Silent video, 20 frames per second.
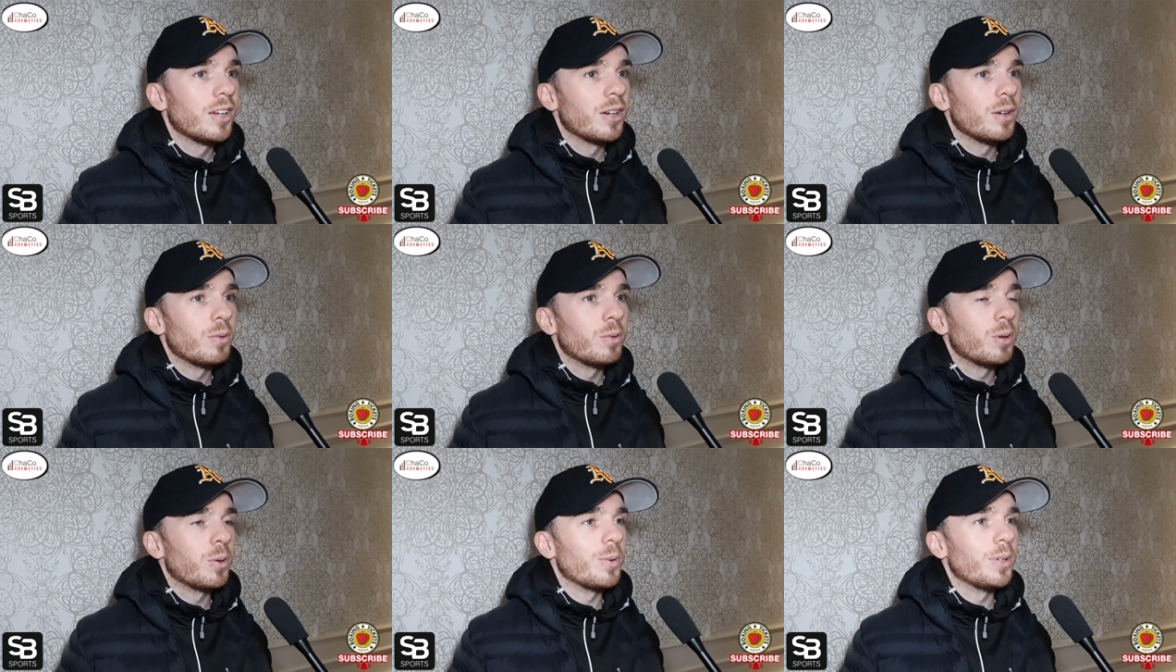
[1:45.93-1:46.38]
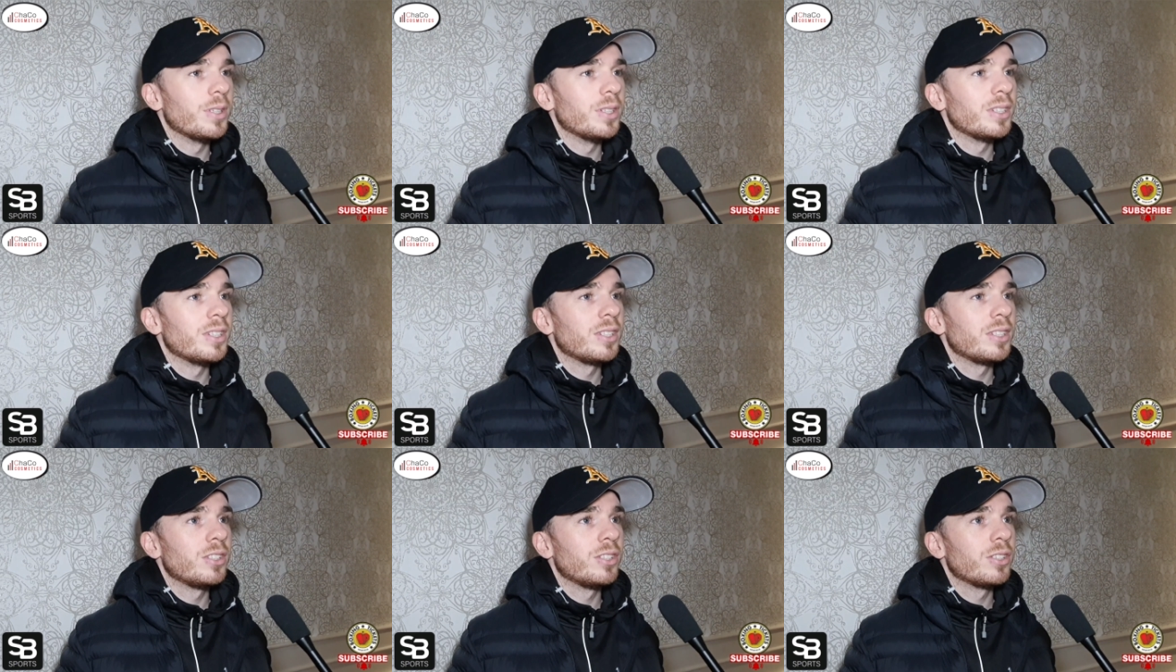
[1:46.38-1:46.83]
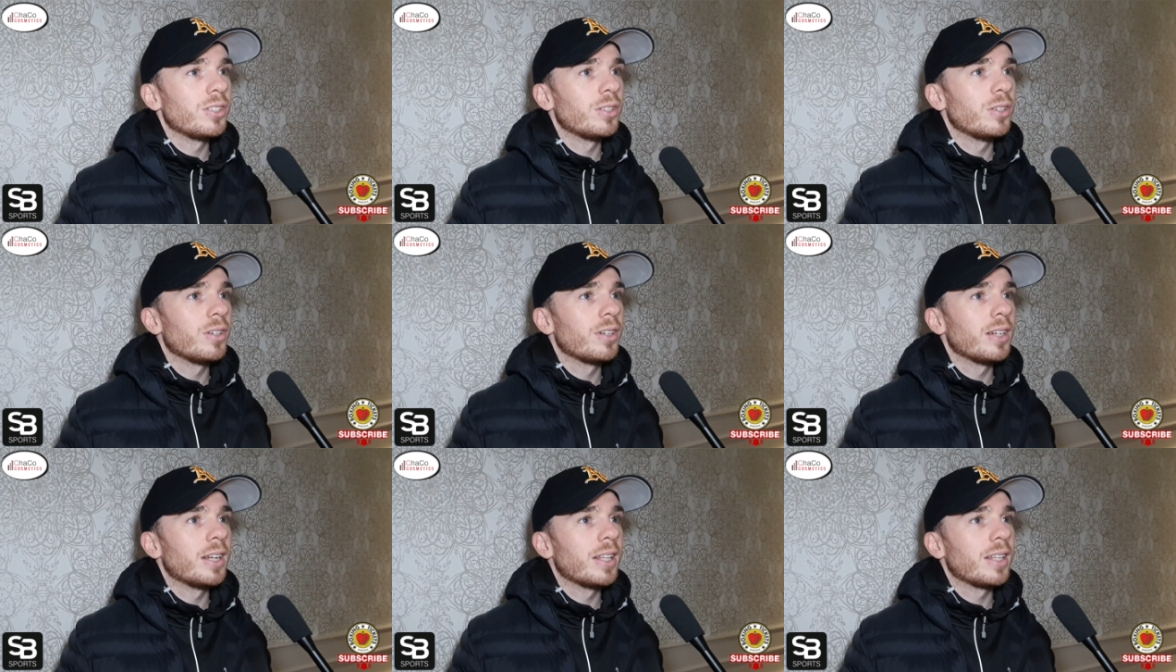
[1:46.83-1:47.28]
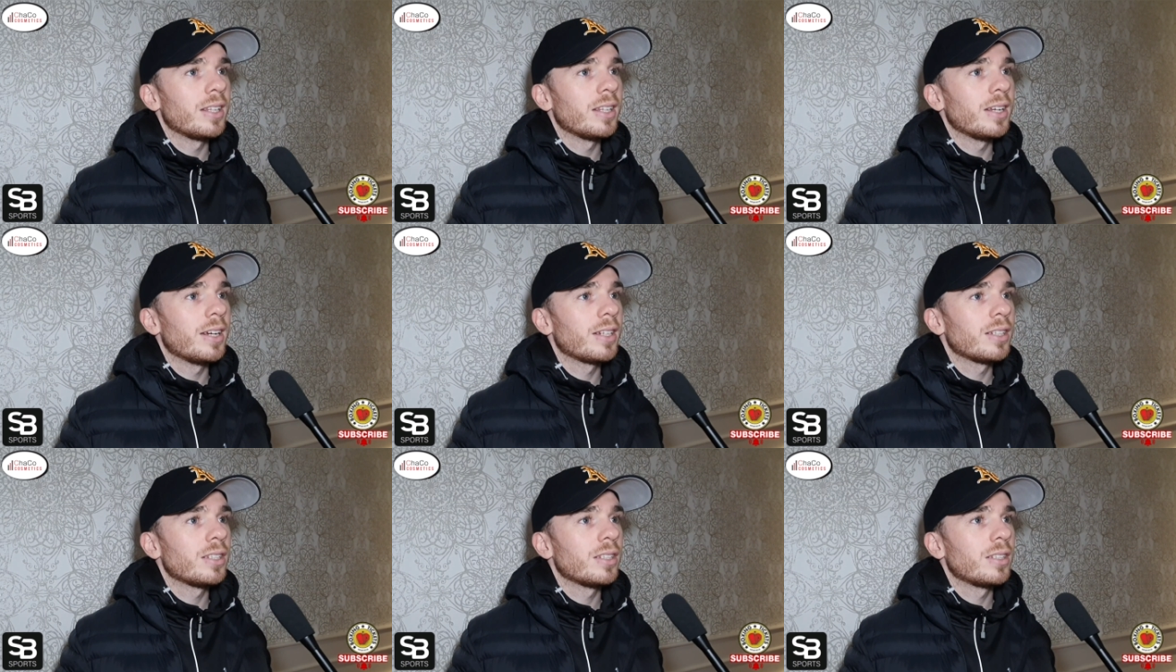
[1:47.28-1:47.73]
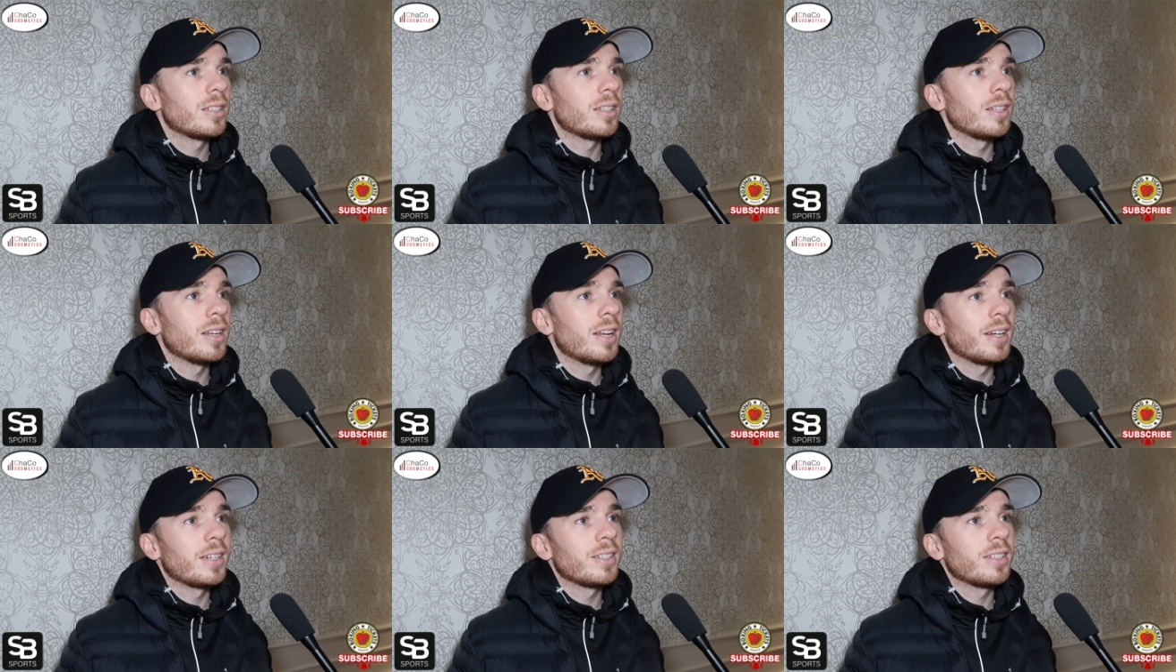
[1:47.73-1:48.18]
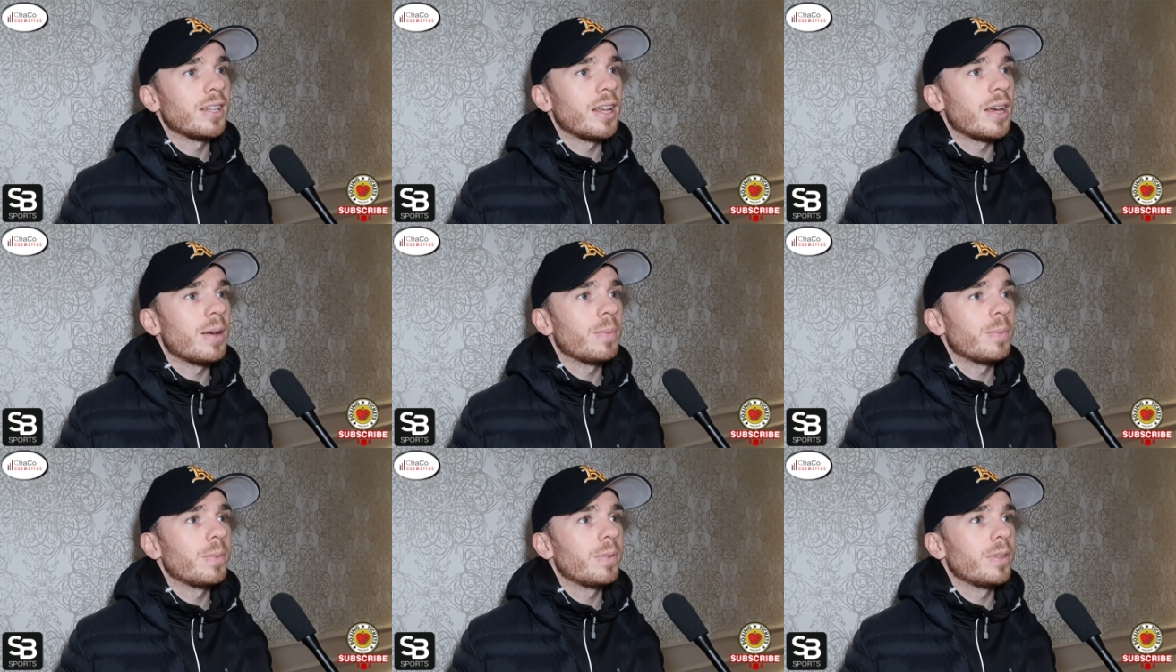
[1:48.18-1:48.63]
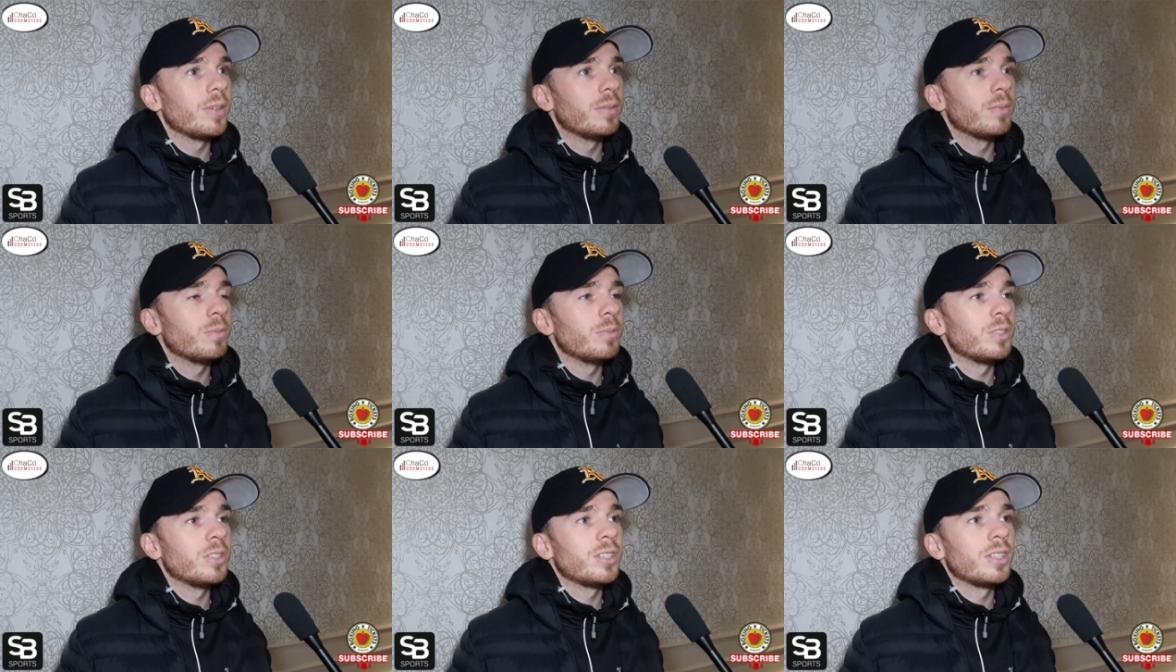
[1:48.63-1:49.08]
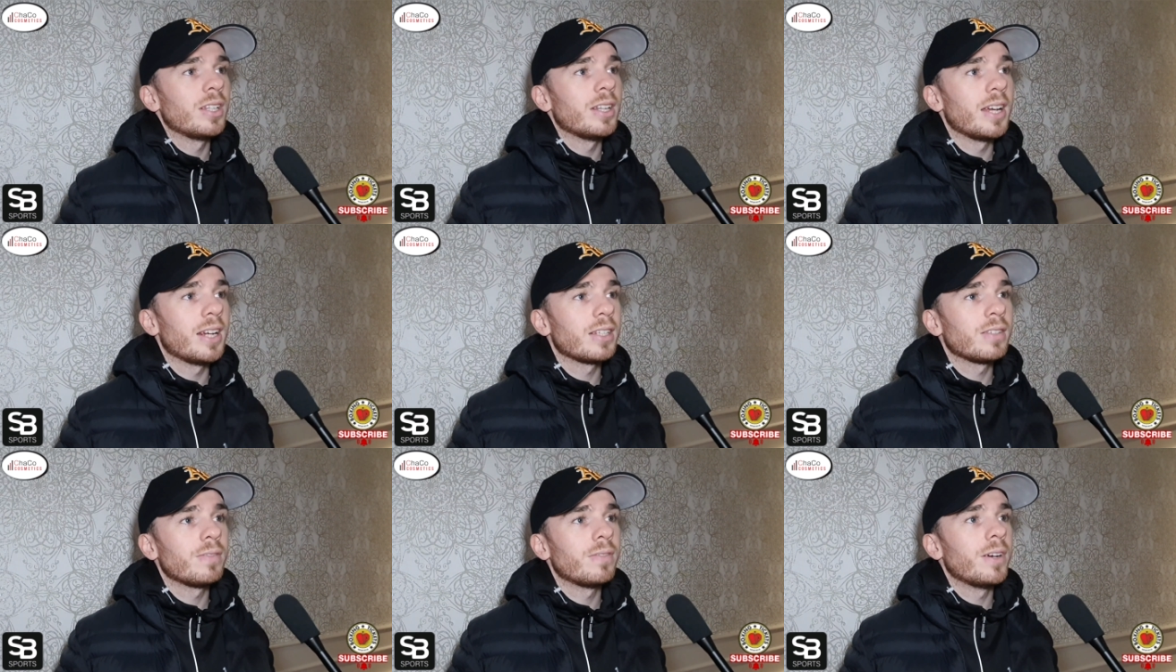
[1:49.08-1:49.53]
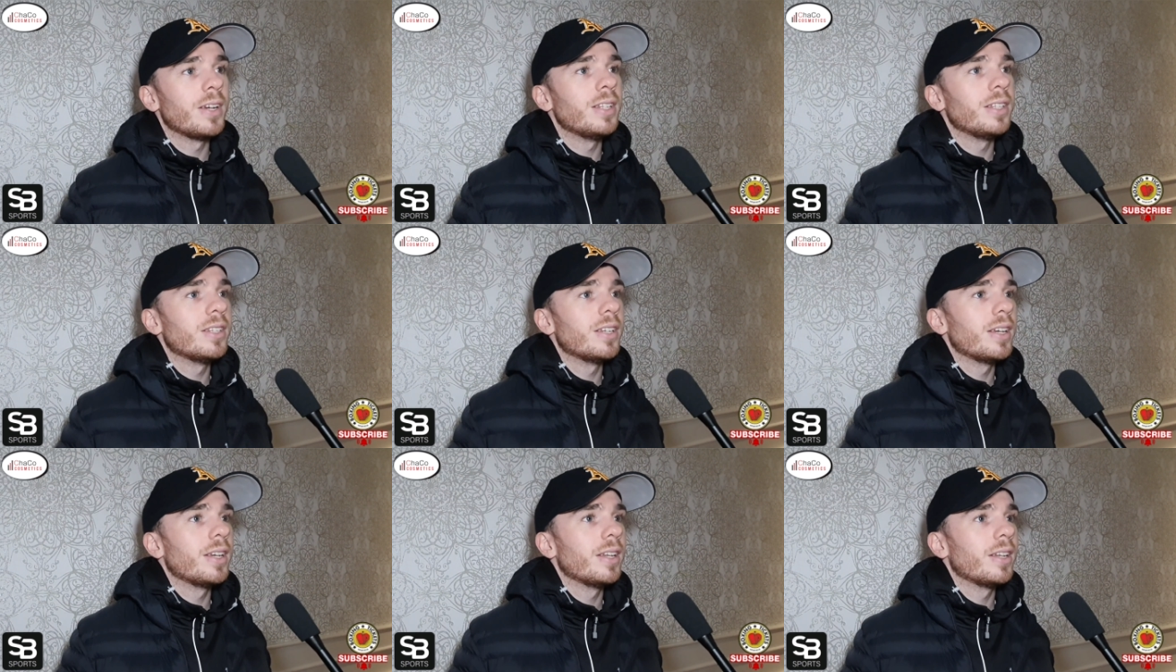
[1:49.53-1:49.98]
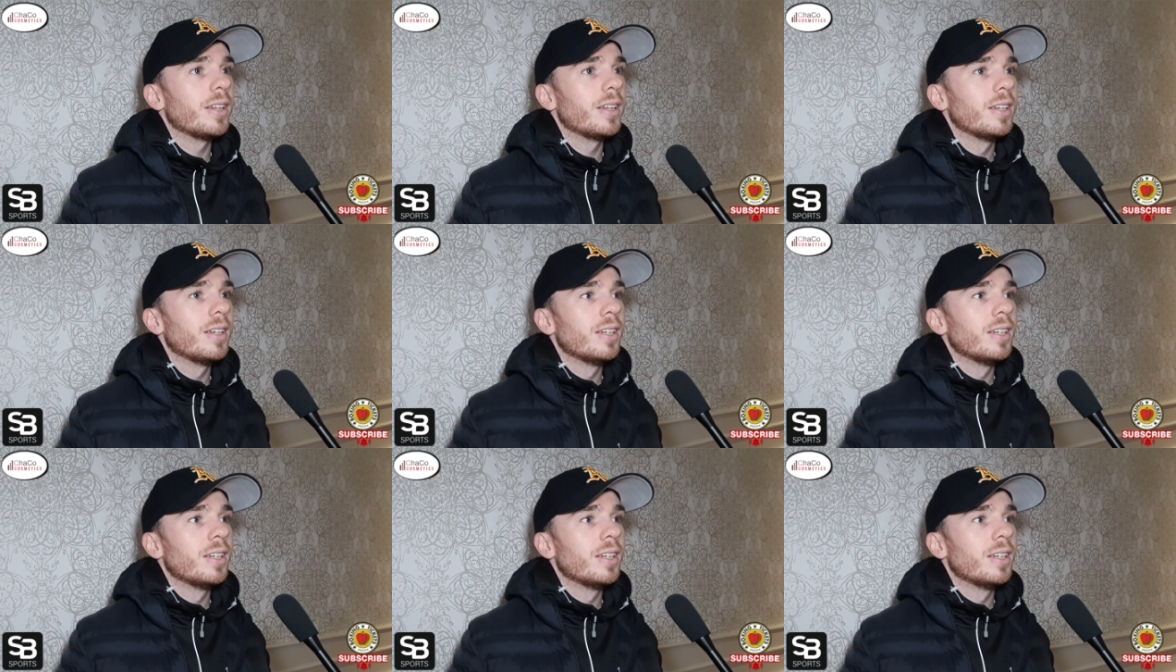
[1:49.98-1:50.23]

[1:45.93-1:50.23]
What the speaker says: we're always just looking at the next step, and just the next fight date.